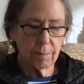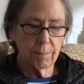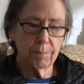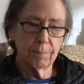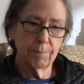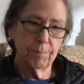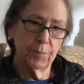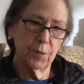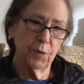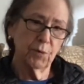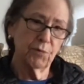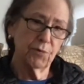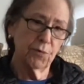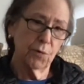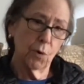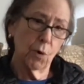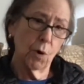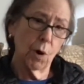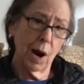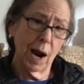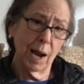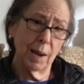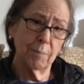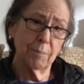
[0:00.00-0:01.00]

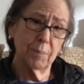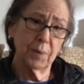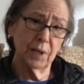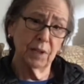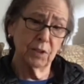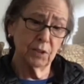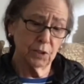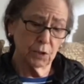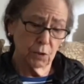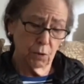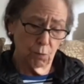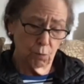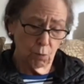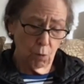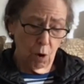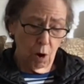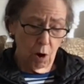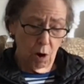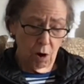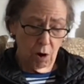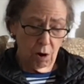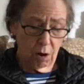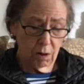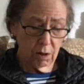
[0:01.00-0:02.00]
Before I built a
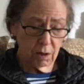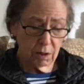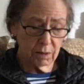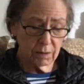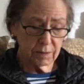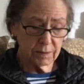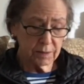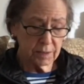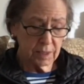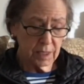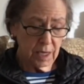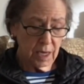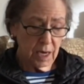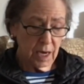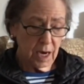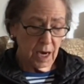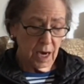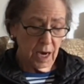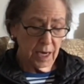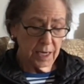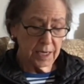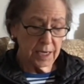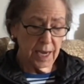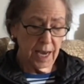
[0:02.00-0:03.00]
wall,
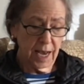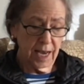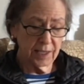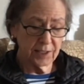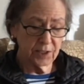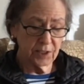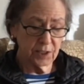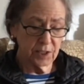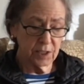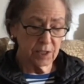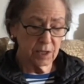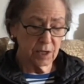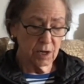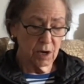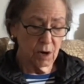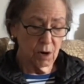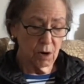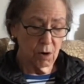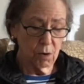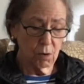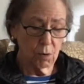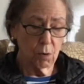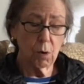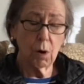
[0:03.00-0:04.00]
I'd ask to
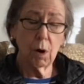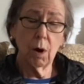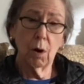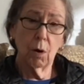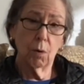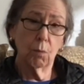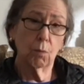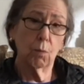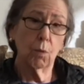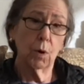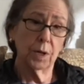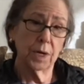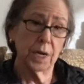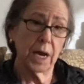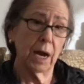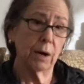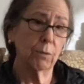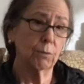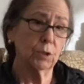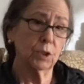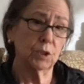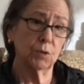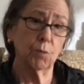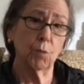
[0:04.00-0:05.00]
know what I
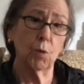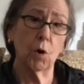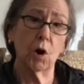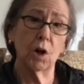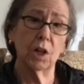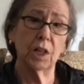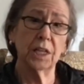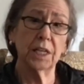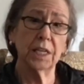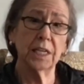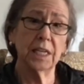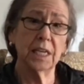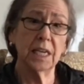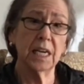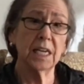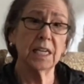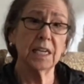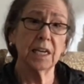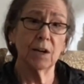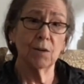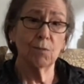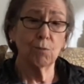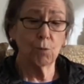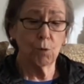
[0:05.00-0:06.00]
was walling
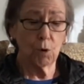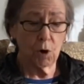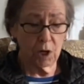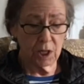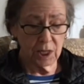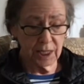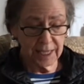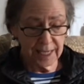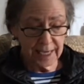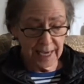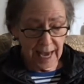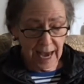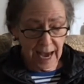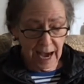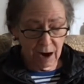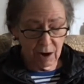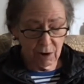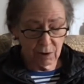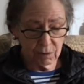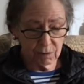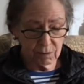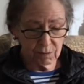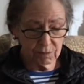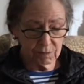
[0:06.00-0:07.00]
in and walling
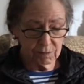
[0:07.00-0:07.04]
out,